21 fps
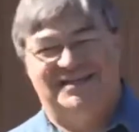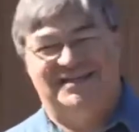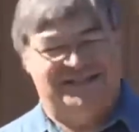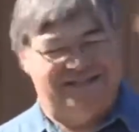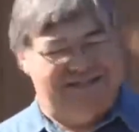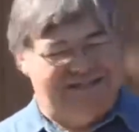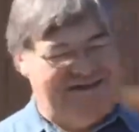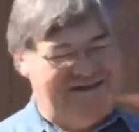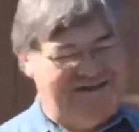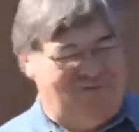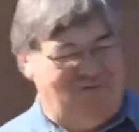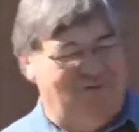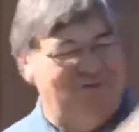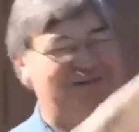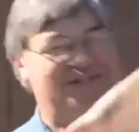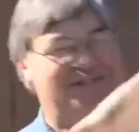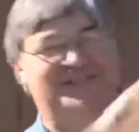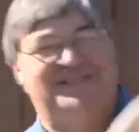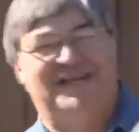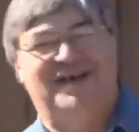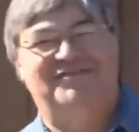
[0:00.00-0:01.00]
You see,
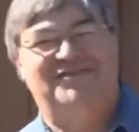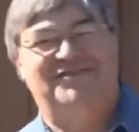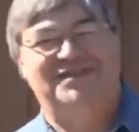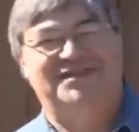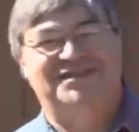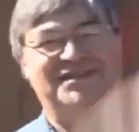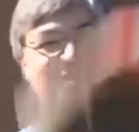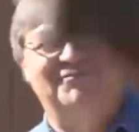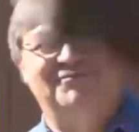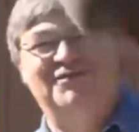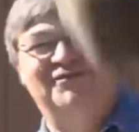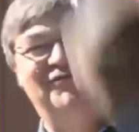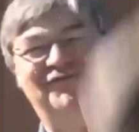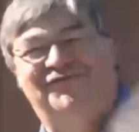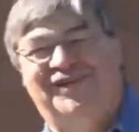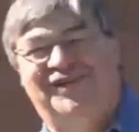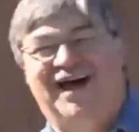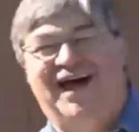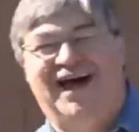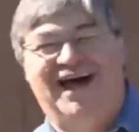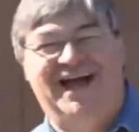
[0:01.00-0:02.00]
horses have to deal with
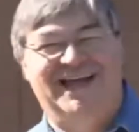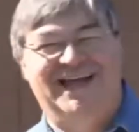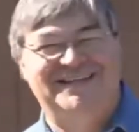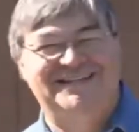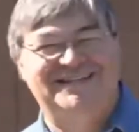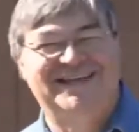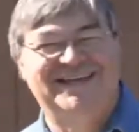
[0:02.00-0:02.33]
flies.